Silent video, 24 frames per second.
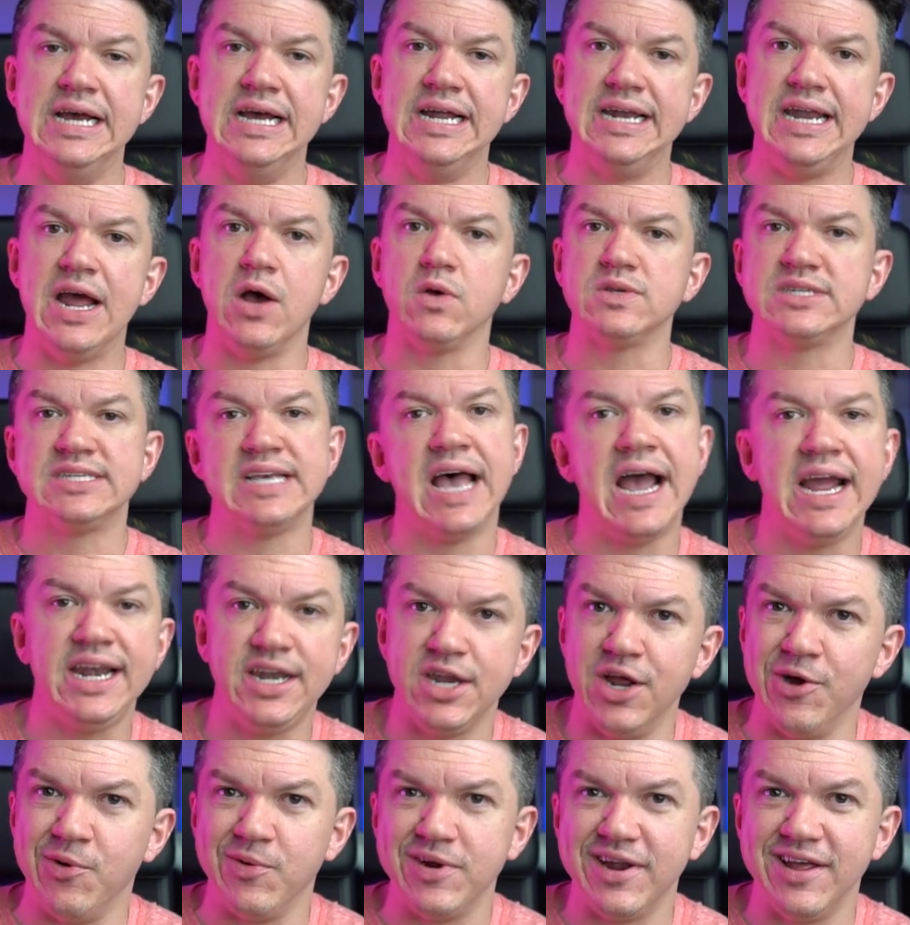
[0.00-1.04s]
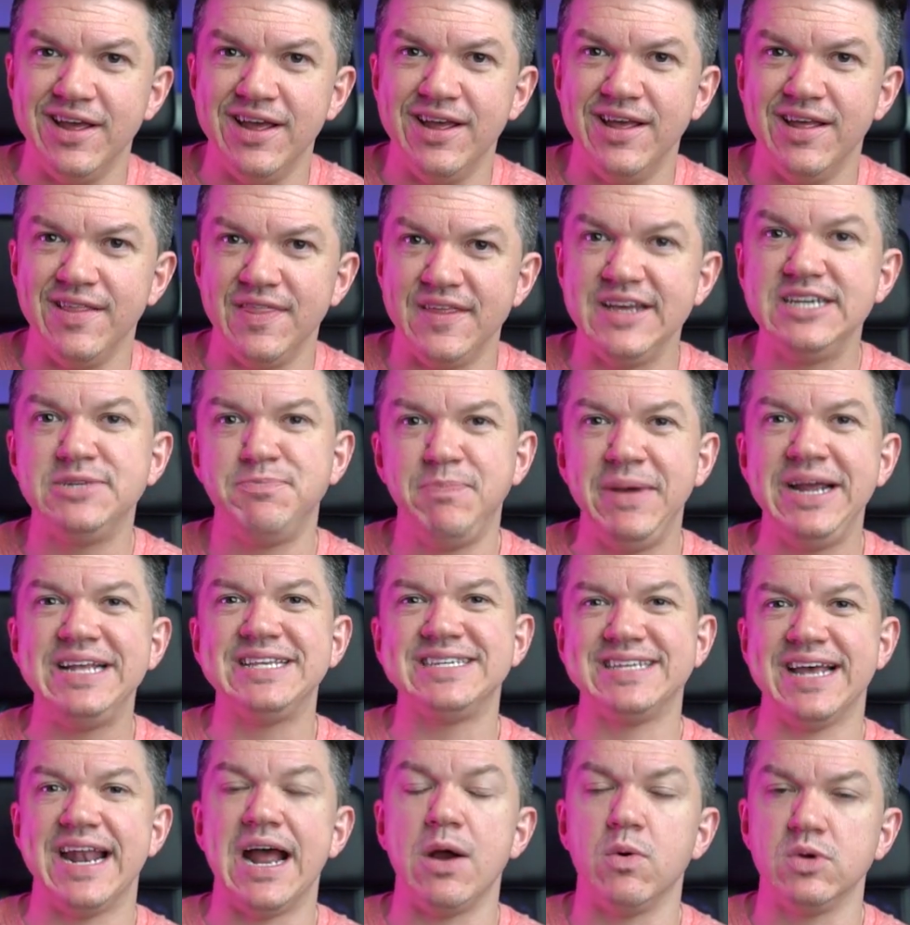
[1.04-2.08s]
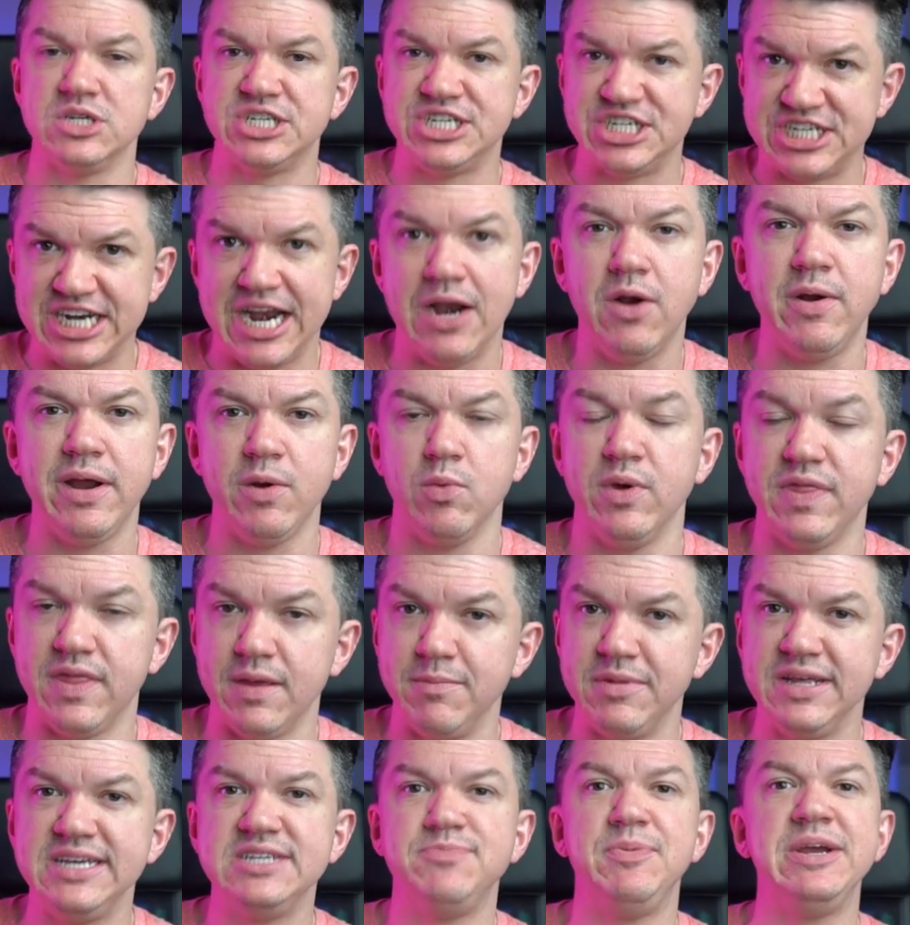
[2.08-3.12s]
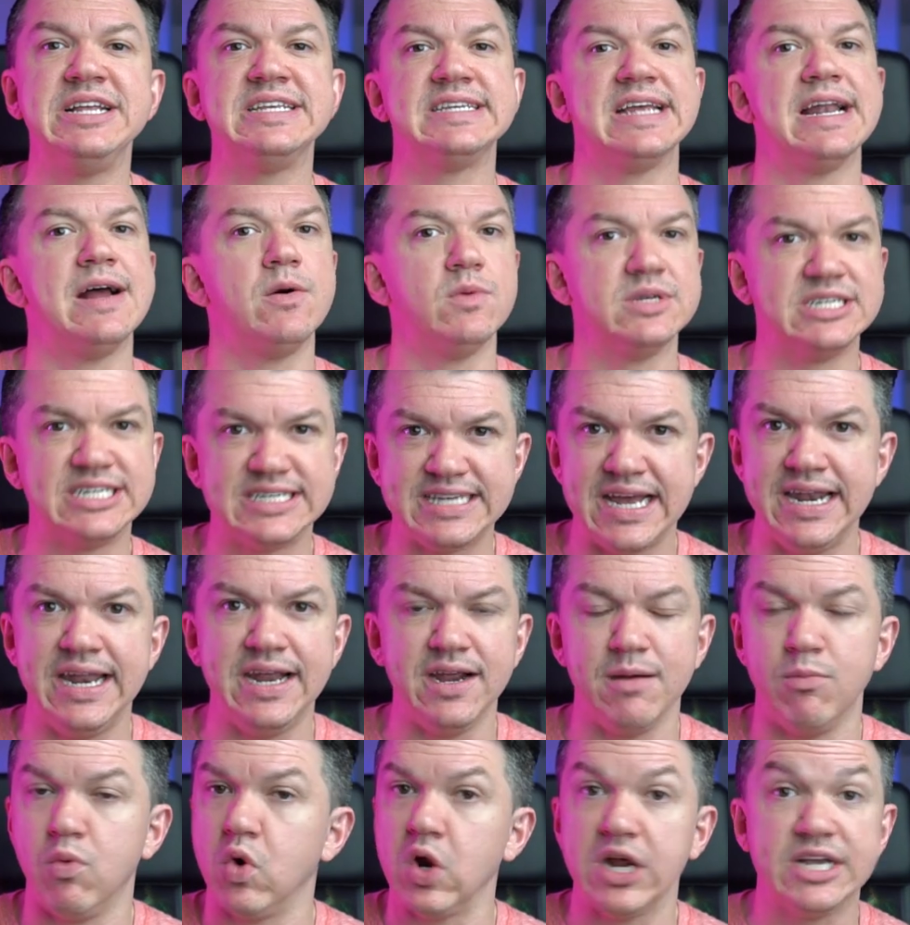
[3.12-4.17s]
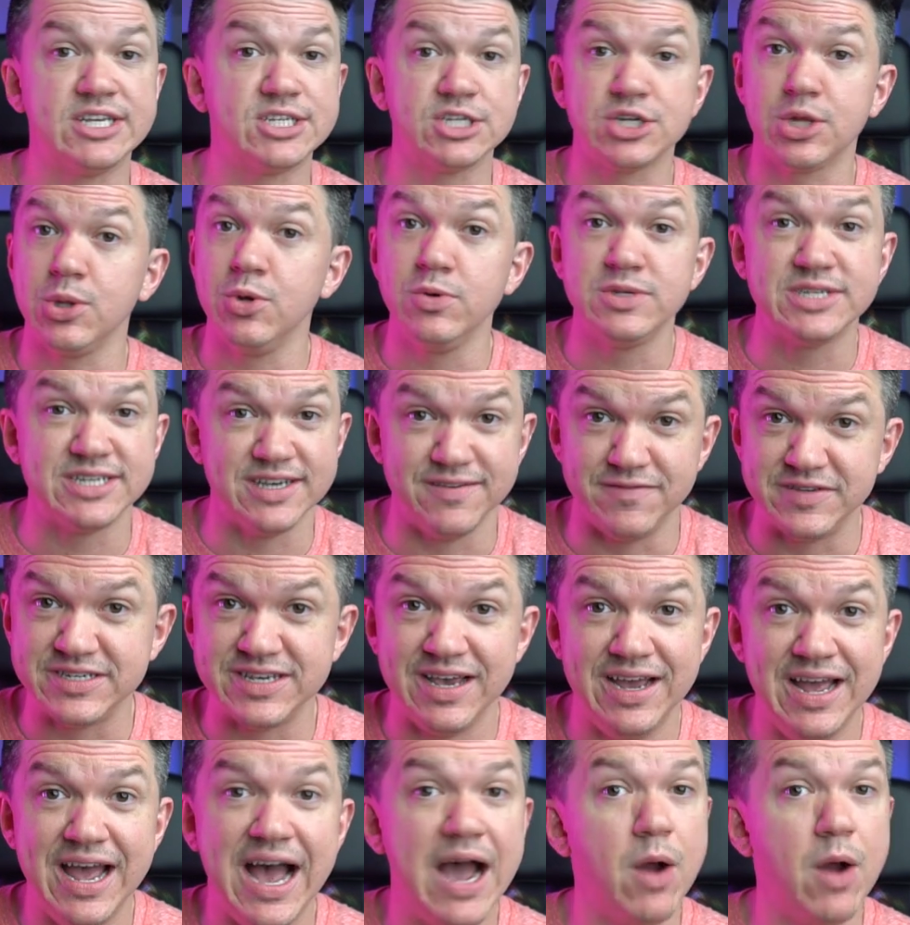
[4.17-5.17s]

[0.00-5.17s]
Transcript: Now, side note, these beats that I was sharing with him, these beats that I was sending him were exclusives.